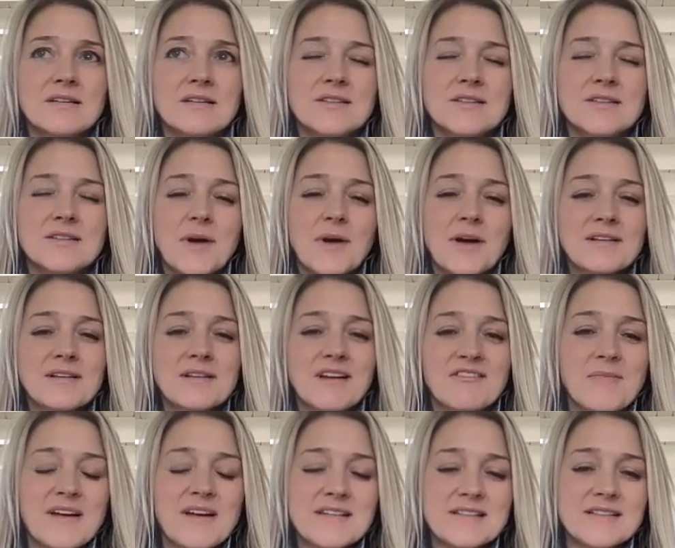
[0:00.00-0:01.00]
do I love
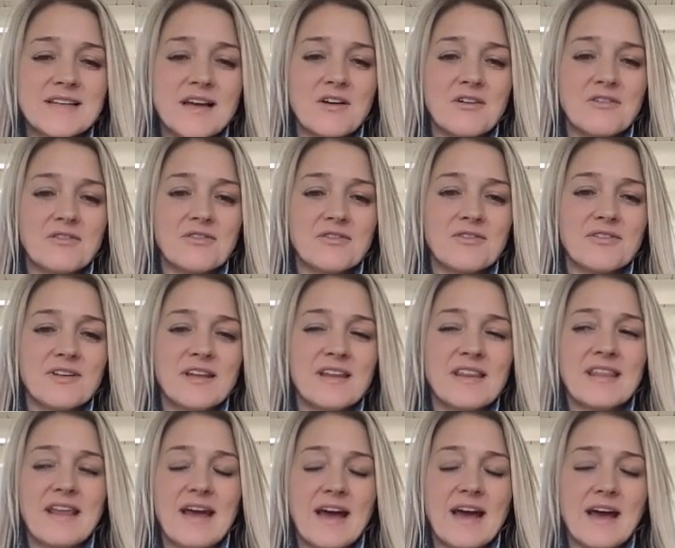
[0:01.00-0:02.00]
myself
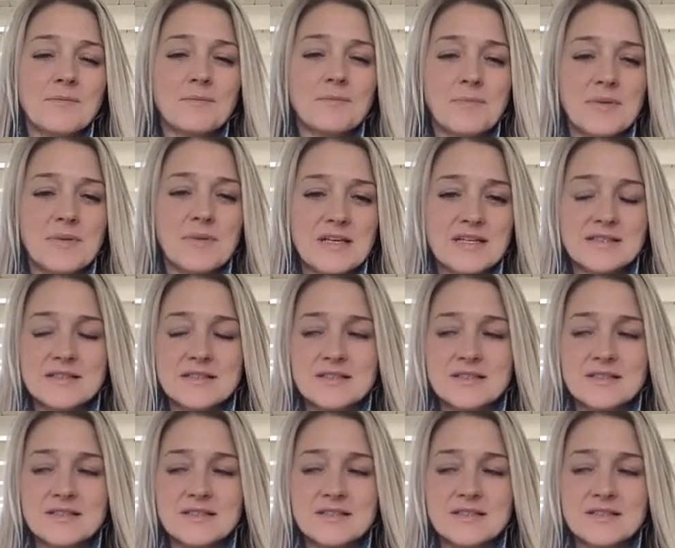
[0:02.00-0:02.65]
in that piece?